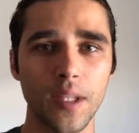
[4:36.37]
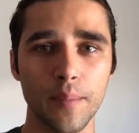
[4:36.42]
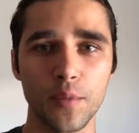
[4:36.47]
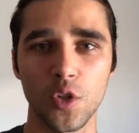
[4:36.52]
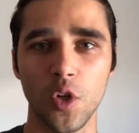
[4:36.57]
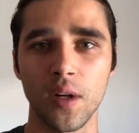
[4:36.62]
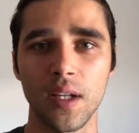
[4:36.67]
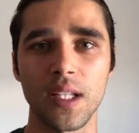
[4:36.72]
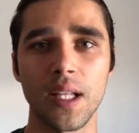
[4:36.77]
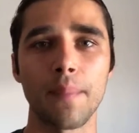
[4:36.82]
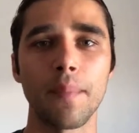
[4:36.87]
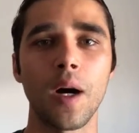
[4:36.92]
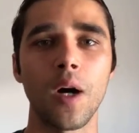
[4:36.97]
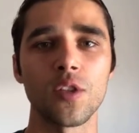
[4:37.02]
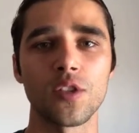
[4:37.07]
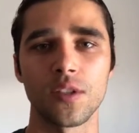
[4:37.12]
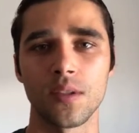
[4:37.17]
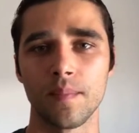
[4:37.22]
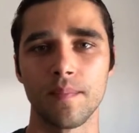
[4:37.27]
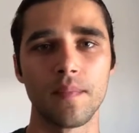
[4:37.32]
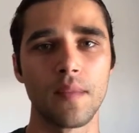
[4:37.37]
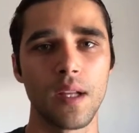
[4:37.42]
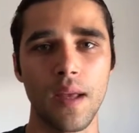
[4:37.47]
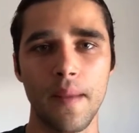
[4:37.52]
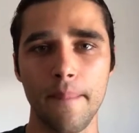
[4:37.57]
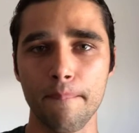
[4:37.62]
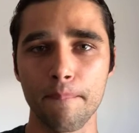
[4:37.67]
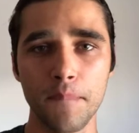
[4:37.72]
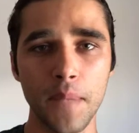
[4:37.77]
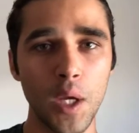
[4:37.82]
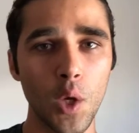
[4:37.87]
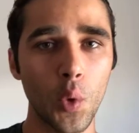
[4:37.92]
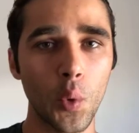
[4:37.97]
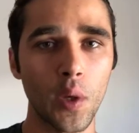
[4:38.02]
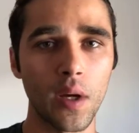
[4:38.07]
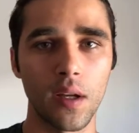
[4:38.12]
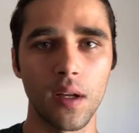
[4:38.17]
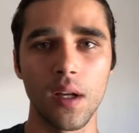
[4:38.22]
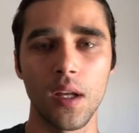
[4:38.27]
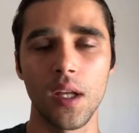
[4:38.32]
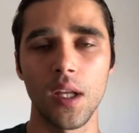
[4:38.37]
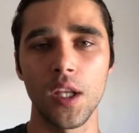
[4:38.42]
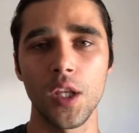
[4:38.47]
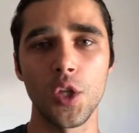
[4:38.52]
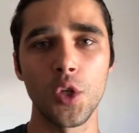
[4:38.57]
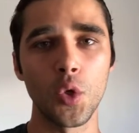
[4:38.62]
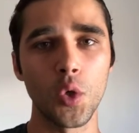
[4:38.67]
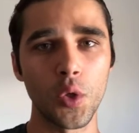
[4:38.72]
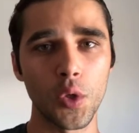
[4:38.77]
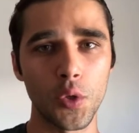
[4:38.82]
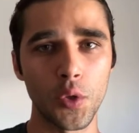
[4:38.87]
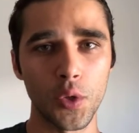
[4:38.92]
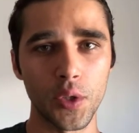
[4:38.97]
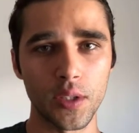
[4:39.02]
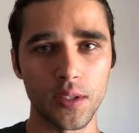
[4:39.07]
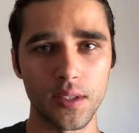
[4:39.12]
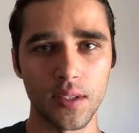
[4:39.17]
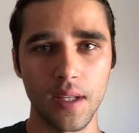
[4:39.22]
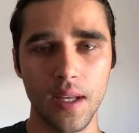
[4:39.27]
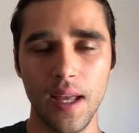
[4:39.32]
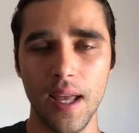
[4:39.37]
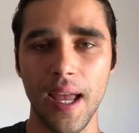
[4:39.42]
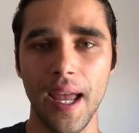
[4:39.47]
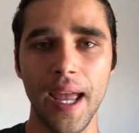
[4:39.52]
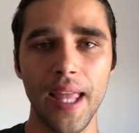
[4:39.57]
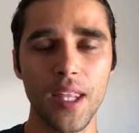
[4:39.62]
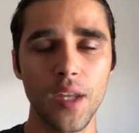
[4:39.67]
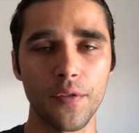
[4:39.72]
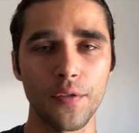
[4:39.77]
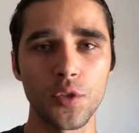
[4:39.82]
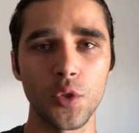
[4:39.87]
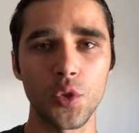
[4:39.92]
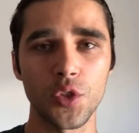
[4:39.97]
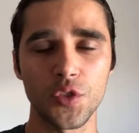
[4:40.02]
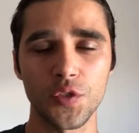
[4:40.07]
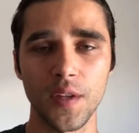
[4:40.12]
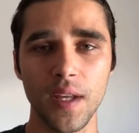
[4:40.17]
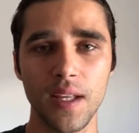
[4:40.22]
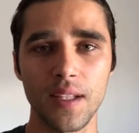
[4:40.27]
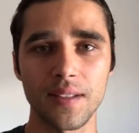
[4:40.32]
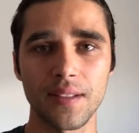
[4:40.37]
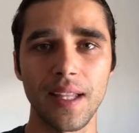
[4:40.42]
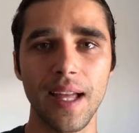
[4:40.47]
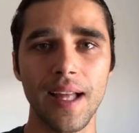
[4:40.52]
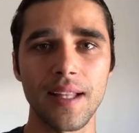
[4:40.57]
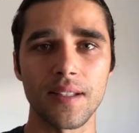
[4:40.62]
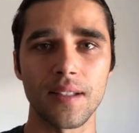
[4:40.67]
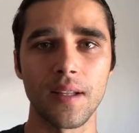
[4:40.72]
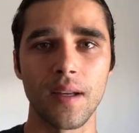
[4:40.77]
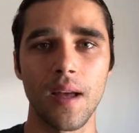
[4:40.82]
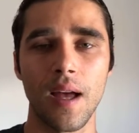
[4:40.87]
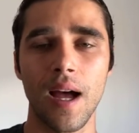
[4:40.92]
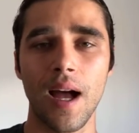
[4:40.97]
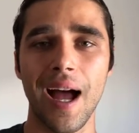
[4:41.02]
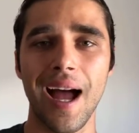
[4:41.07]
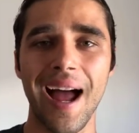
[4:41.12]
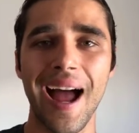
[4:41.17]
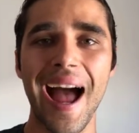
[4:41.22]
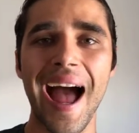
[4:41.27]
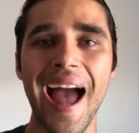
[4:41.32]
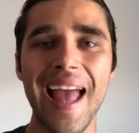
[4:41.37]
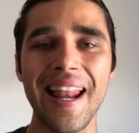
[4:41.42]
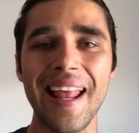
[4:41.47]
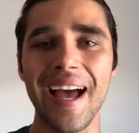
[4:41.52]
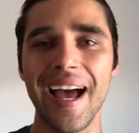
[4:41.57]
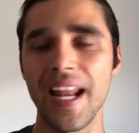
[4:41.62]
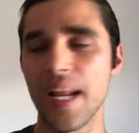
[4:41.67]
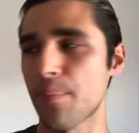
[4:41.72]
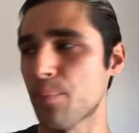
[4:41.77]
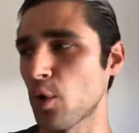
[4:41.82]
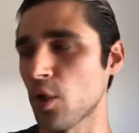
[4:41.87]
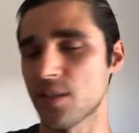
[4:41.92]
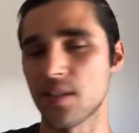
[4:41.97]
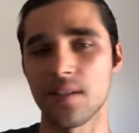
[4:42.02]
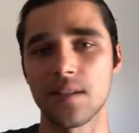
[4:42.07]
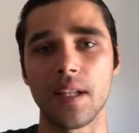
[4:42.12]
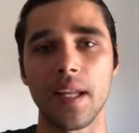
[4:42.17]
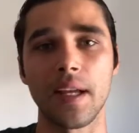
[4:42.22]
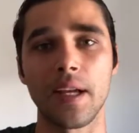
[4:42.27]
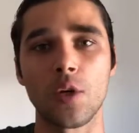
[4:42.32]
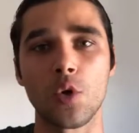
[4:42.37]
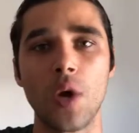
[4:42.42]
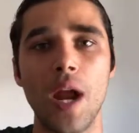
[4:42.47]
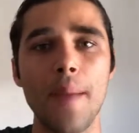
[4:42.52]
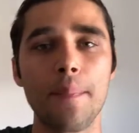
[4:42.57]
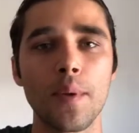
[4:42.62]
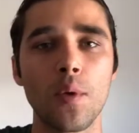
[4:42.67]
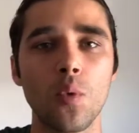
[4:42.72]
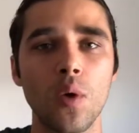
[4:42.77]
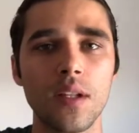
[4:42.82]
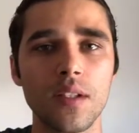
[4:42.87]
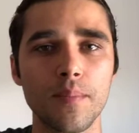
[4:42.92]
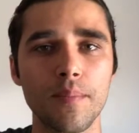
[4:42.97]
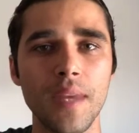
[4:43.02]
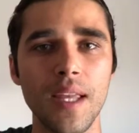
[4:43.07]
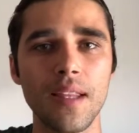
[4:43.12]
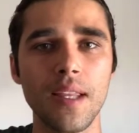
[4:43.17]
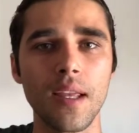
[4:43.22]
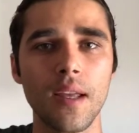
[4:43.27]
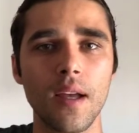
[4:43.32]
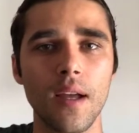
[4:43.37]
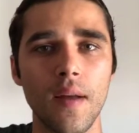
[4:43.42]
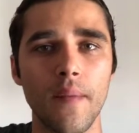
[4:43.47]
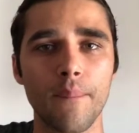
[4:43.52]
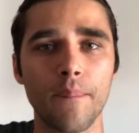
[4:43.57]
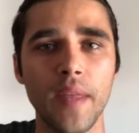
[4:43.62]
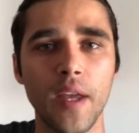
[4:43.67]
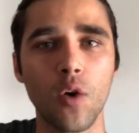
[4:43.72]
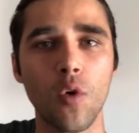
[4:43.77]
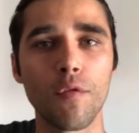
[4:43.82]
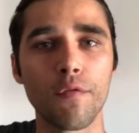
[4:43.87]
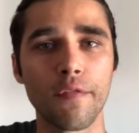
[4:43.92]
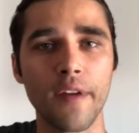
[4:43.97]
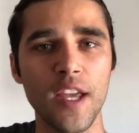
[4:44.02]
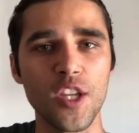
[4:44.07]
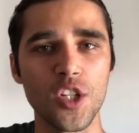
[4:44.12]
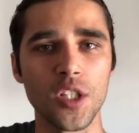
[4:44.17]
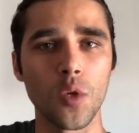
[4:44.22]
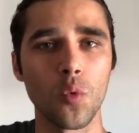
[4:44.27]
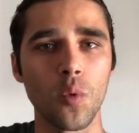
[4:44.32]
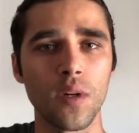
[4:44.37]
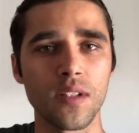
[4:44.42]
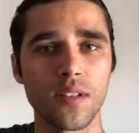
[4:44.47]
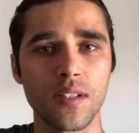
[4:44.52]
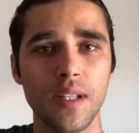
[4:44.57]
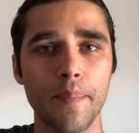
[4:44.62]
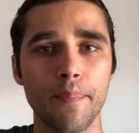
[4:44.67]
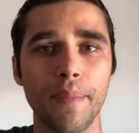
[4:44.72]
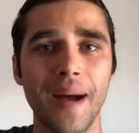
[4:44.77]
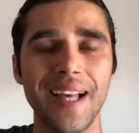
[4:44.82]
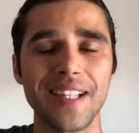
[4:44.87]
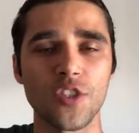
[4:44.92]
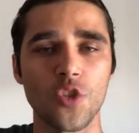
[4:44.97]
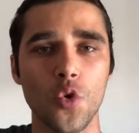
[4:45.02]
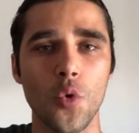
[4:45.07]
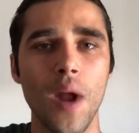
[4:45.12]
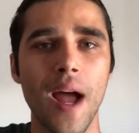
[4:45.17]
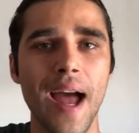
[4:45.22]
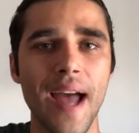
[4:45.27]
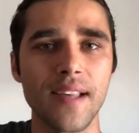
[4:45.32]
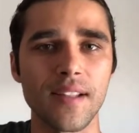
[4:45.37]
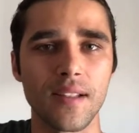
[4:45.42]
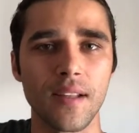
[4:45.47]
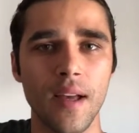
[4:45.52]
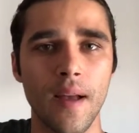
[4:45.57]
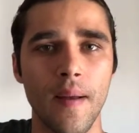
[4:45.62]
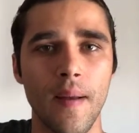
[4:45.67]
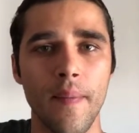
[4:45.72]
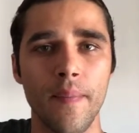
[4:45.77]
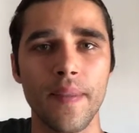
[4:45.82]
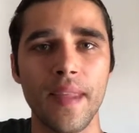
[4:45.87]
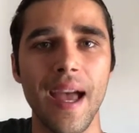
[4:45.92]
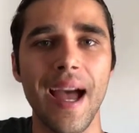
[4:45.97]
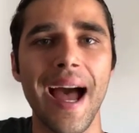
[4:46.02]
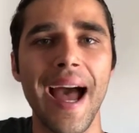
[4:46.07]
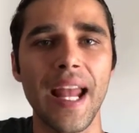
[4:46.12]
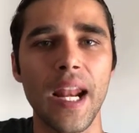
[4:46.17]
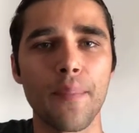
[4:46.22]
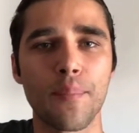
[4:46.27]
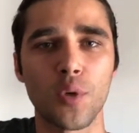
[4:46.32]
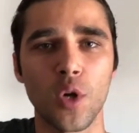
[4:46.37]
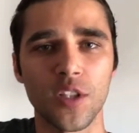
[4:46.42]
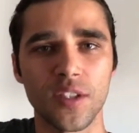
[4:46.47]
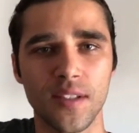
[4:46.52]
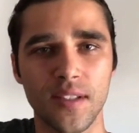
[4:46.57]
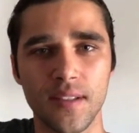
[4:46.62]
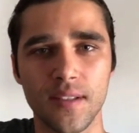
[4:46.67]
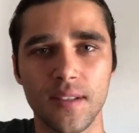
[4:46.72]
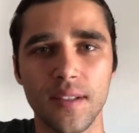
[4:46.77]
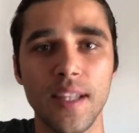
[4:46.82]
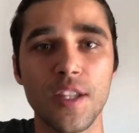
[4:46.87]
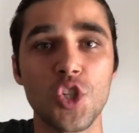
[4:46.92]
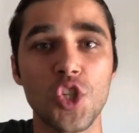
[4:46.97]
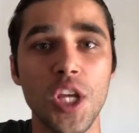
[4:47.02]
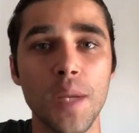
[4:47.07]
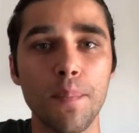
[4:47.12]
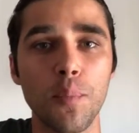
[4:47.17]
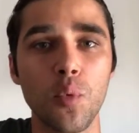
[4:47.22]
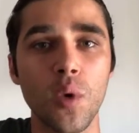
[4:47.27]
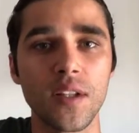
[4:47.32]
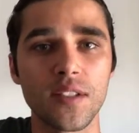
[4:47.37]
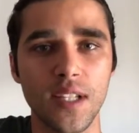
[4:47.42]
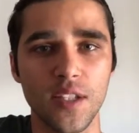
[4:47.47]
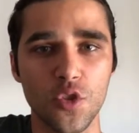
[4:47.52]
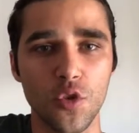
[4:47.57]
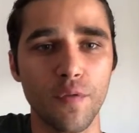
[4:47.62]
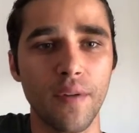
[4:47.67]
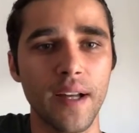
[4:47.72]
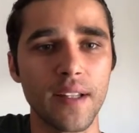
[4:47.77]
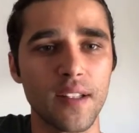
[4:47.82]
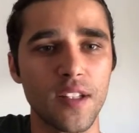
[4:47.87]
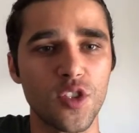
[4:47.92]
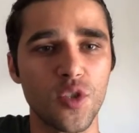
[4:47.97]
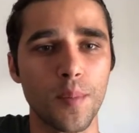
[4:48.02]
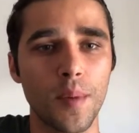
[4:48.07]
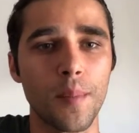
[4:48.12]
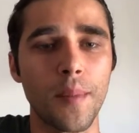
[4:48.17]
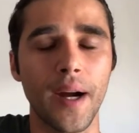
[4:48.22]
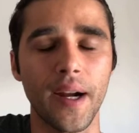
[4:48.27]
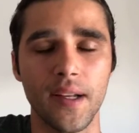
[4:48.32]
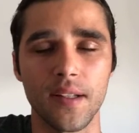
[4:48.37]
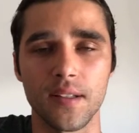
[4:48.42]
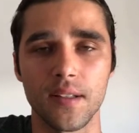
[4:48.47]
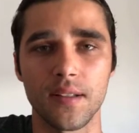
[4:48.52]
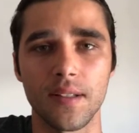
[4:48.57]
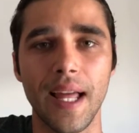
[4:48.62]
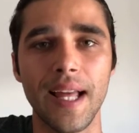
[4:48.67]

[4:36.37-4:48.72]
I'm talking about milk, yogurts, any of those things that are highly, highly processed. The crappy one, meaning the conventional ones, the pasteurized, the highly processed, the cheap ones that you find in the supermarkets.